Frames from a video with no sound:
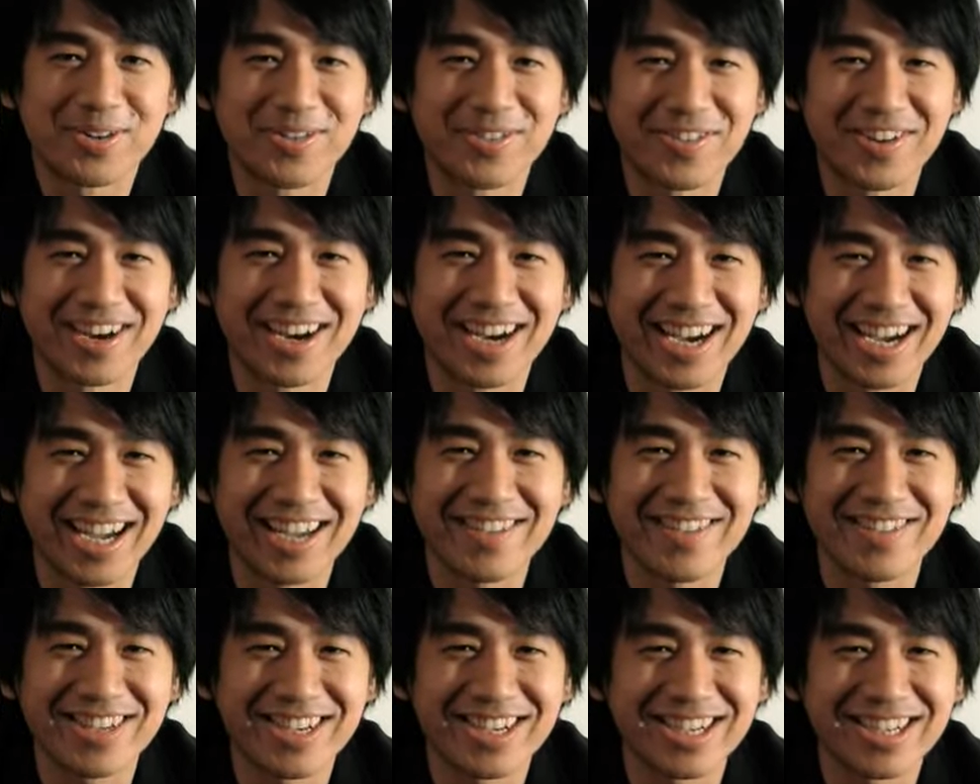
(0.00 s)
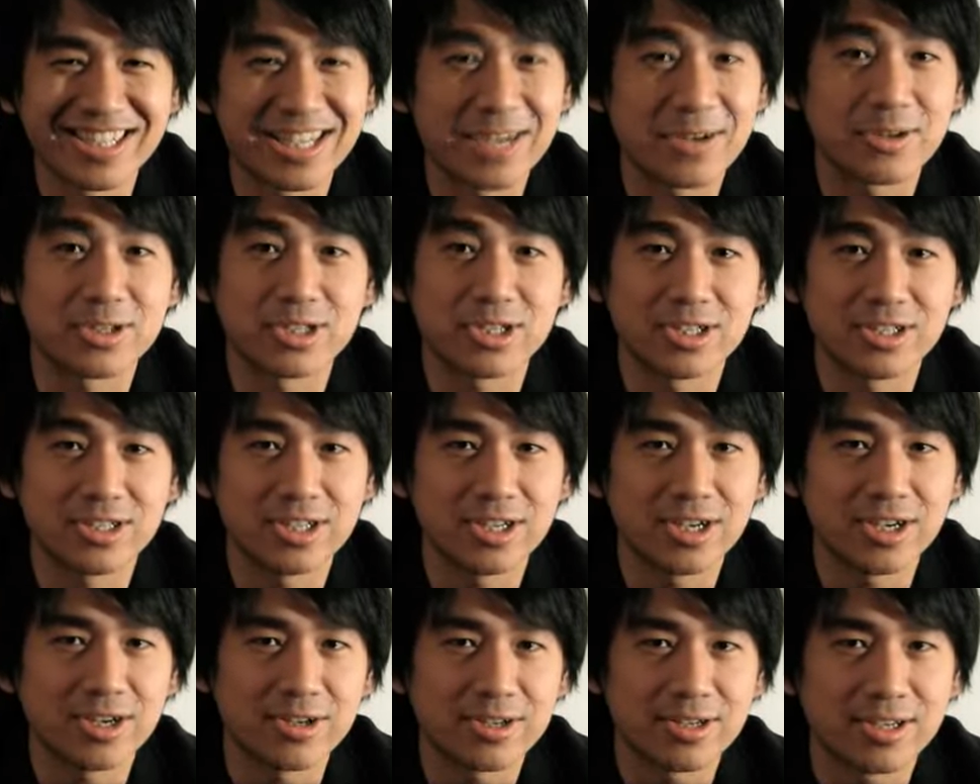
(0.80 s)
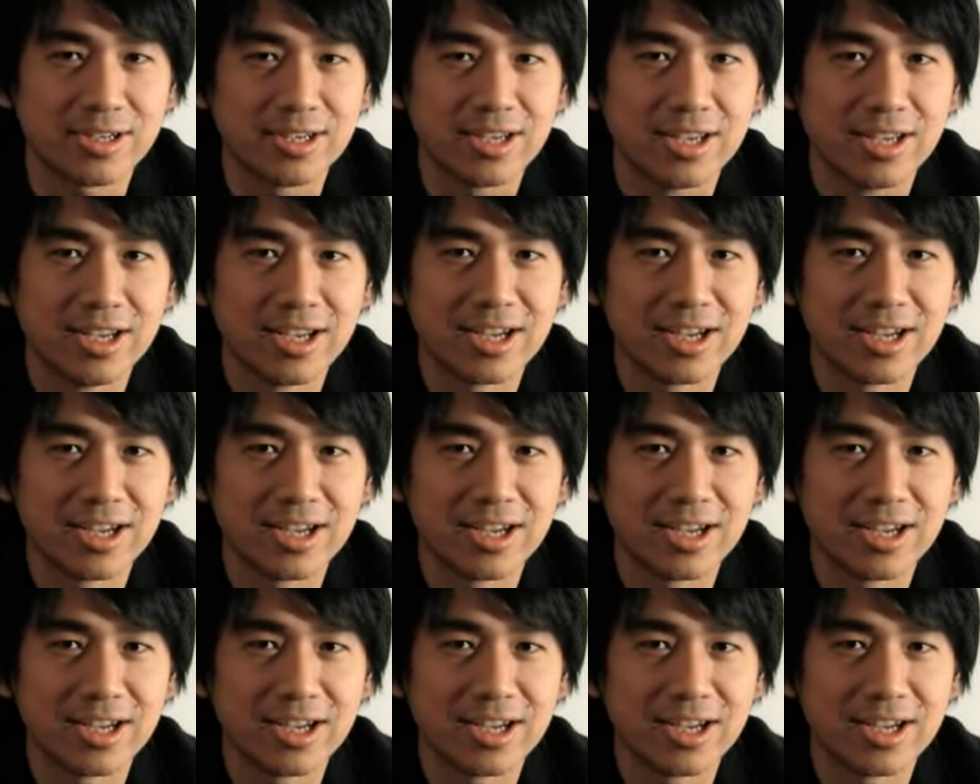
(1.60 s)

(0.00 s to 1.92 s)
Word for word: for five years. That was a joke.